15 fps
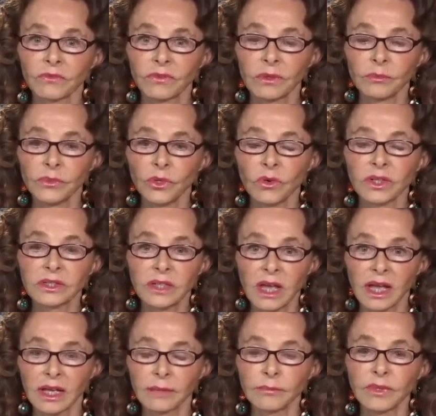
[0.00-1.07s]
from your
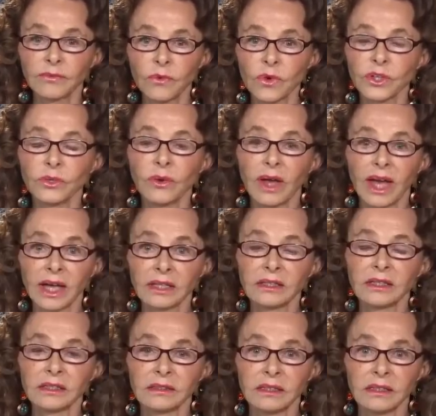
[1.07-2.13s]
time before you
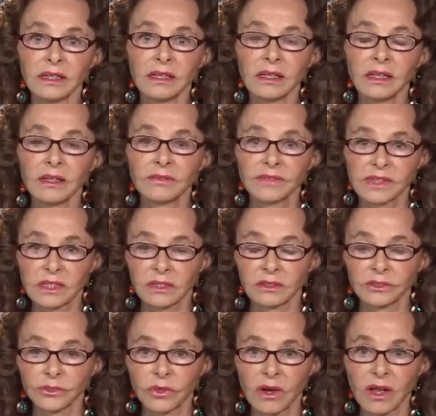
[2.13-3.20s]
had the
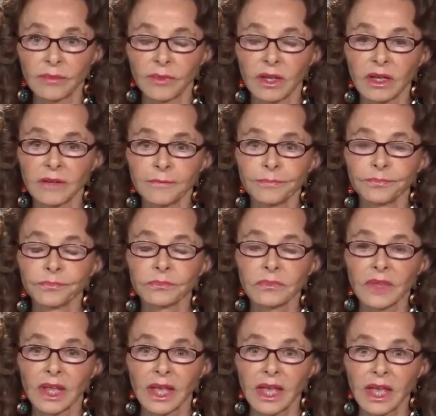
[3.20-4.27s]
physical trauma
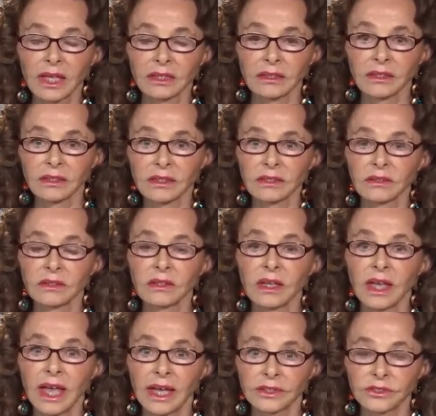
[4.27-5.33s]
and
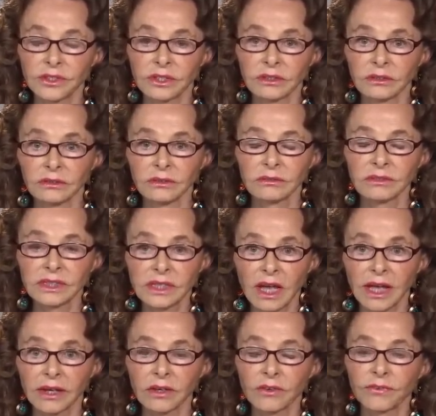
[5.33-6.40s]
had to
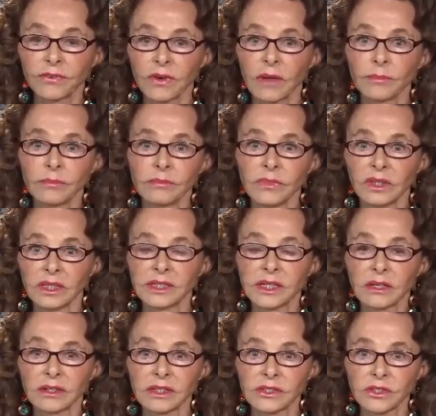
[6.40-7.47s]
retire from
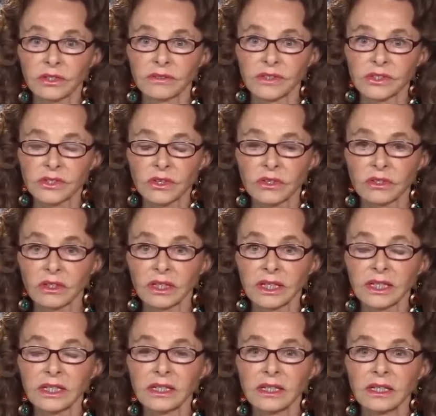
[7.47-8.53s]
military service
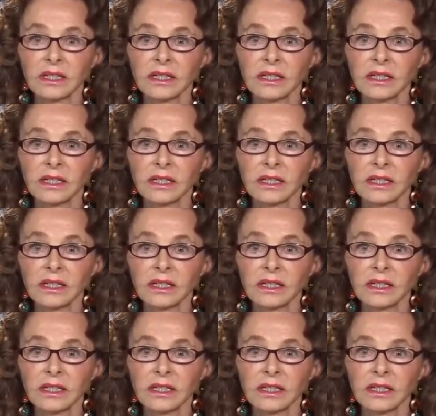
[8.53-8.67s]
early.